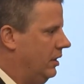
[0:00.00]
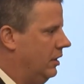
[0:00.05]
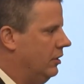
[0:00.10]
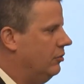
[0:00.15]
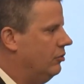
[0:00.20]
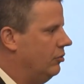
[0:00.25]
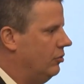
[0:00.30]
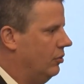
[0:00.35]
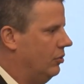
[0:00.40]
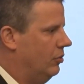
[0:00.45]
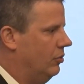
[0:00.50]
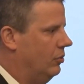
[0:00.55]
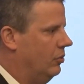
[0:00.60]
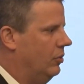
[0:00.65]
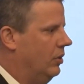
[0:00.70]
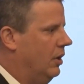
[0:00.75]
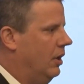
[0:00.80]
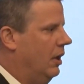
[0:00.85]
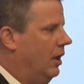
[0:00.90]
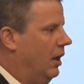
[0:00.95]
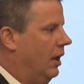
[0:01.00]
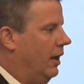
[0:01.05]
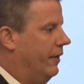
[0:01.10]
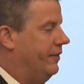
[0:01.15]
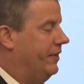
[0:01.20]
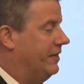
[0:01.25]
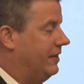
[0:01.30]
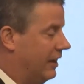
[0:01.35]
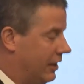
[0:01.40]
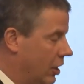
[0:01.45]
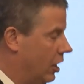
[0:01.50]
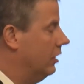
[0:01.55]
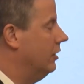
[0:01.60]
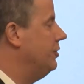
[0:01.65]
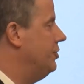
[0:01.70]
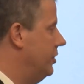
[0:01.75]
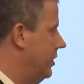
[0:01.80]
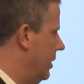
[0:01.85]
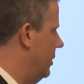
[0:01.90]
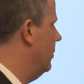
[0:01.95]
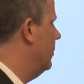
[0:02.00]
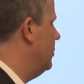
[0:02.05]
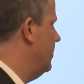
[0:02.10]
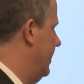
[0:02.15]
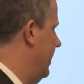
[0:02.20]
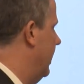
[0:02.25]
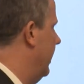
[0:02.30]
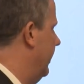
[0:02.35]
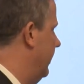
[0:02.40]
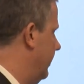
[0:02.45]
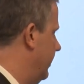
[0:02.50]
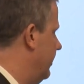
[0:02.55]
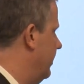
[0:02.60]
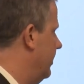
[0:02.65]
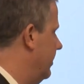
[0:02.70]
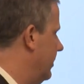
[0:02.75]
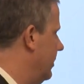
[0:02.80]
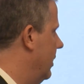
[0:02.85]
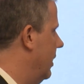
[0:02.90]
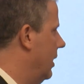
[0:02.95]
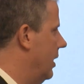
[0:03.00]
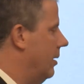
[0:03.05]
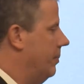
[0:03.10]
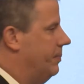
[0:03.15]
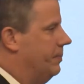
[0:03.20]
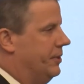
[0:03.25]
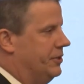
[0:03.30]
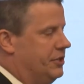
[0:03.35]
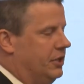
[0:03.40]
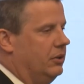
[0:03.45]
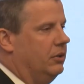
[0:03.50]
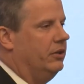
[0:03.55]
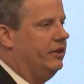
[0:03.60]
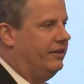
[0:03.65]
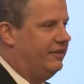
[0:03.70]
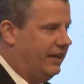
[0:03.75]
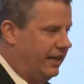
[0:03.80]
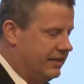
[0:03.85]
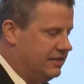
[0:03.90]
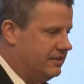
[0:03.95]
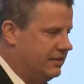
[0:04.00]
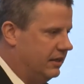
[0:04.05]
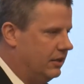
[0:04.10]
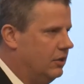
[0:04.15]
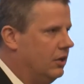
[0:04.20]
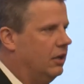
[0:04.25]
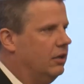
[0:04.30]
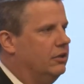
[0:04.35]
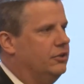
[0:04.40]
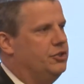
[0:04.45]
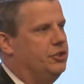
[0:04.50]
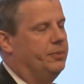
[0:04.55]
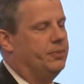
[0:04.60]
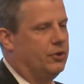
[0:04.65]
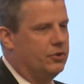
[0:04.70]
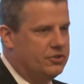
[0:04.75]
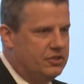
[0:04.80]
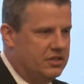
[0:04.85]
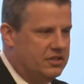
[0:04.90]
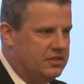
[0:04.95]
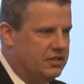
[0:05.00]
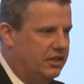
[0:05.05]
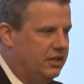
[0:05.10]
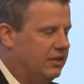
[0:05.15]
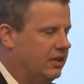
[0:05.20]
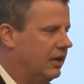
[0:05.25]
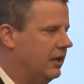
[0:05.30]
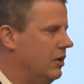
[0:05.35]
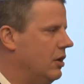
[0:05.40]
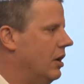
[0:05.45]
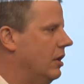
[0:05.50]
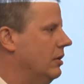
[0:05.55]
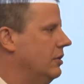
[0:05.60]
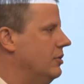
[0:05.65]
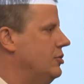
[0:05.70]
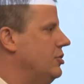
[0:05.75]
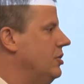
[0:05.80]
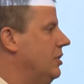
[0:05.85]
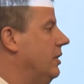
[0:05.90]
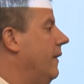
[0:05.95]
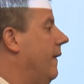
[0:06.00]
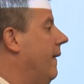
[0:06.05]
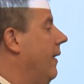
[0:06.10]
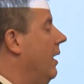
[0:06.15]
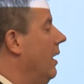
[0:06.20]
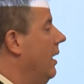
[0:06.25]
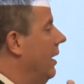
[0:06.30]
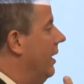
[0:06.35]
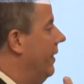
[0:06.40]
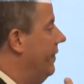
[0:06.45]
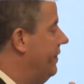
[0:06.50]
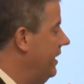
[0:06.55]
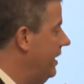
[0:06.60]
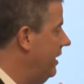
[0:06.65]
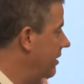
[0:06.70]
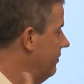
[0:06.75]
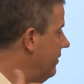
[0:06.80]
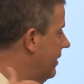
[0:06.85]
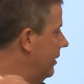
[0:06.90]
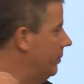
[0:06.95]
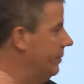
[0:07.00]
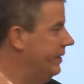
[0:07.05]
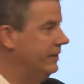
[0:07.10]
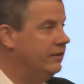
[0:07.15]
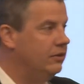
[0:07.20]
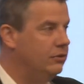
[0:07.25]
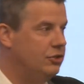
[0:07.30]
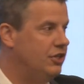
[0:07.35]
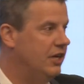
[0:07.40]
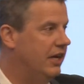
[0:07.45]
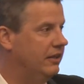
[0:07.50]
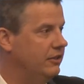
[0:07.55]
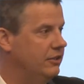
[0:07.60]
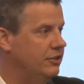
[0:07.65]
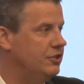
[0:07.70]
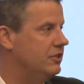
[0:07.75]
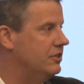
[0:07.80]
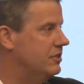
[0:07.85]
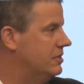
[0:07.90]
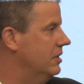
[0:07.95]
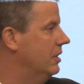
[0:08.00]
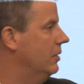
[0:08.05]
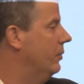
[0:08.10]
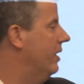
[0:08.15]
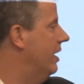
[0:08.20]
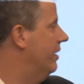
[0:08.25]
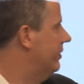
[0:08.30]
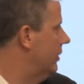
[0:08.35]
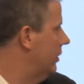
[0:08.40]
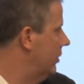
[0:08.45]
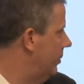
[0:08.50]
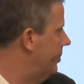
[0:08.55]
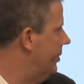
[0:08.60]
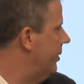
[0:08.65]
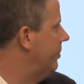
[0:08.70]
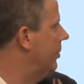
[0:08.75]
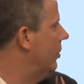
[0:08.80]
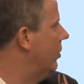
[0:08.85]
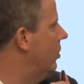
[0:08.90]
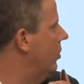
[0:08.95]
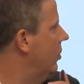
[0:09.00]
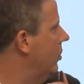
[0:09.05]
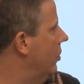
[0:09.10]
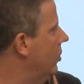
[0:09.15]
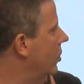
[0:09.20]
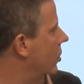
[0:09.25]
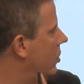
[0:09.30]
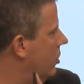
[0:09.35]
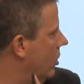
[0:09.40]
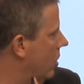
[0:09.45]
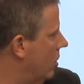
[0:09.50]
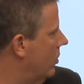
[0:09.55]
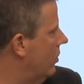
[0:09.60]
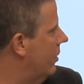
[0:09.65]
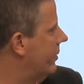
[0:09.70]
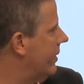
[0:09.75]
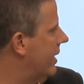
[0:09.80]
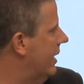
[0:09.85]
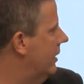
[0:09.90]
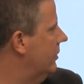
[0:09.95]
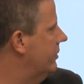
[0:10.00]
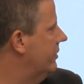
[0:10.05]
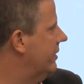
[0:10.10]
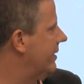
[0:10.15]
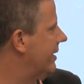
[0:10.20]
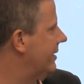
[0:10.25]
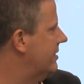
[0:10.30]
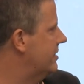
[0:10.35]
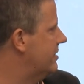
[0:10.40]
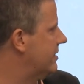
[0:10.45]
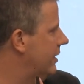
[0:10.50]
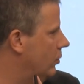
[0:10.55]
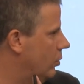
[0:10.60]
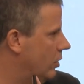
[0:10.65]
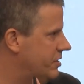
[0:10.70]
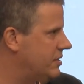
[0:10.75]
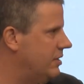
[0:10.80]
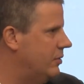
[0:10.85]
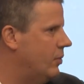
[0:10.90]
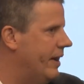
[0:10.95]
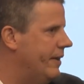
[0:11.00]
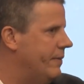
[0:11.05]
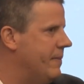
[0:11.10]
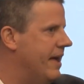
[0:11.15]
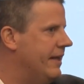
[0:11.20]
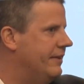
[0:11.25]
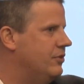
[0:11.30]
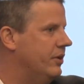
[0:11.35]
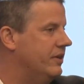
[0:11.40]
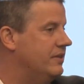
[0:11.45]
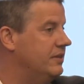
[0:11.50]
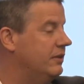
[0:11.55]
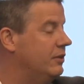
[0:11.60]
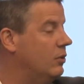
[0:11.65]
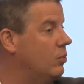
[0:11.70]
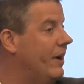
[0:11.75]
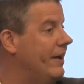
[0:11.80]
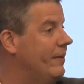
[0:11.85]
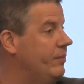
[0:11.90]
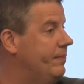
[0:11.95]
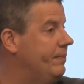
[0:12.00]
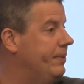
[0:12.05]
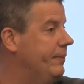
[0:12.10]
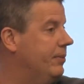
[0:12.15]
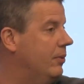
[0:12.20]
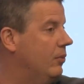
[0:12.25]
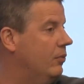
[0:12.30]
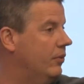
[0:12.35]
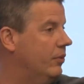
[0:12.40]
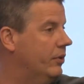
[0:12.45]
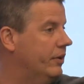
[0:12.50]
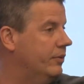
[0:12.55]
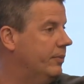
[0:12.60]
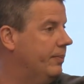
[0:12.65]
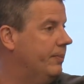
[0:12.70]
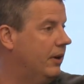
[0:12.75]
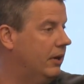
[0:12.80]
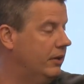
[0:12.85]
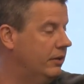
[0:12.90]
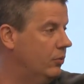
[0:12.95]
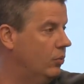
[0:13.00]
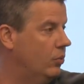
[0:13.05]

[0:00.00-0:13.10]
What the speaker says: into the technology that goes behind it, particularly taste technology, processing technology, the environmental challenges. We have a lot of people who go around and understand what's the right metrics and the right people for to partner